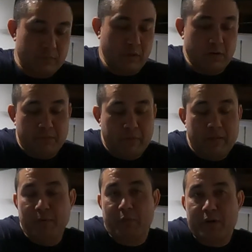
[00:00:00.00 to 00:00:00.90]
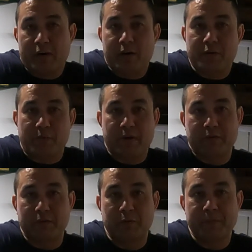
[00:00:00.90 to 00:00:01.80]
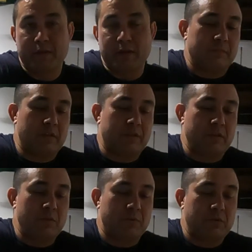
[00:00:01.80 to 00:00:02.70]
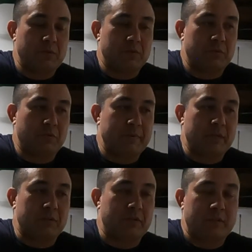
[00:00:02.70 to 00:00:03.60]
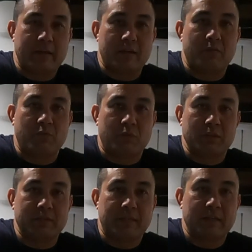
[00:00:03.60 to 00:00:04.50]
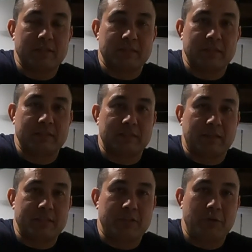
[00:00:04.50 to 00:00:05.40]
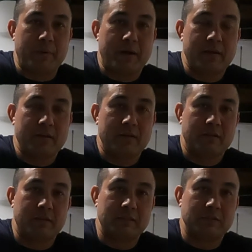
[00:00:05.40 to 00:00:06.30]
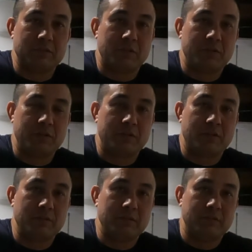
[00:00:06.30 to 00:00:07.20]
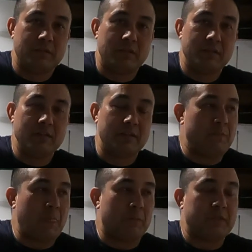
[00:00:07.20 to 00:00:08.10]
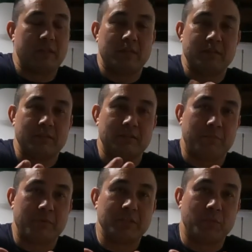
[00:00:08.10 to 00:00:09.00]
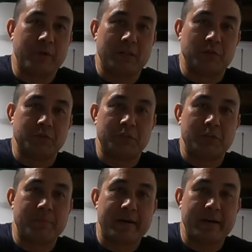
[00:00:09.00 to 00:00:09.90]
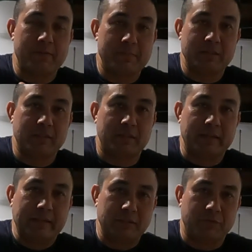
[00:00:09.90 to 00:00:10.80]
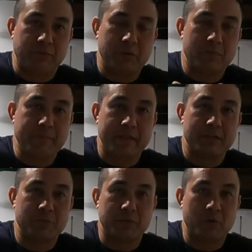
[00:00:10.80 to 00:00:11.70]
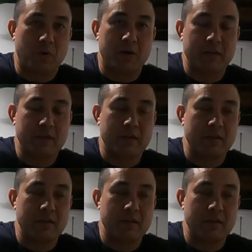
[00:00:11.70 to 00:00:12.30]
Maybe recon your route a little bit. Another thing you want to do is you want to make sure that rucksack is nice and tight to your back, nice and secure, snug. What that does is it brings the weight closer to your back. It makes it a lot easier for you to manage when you're walking.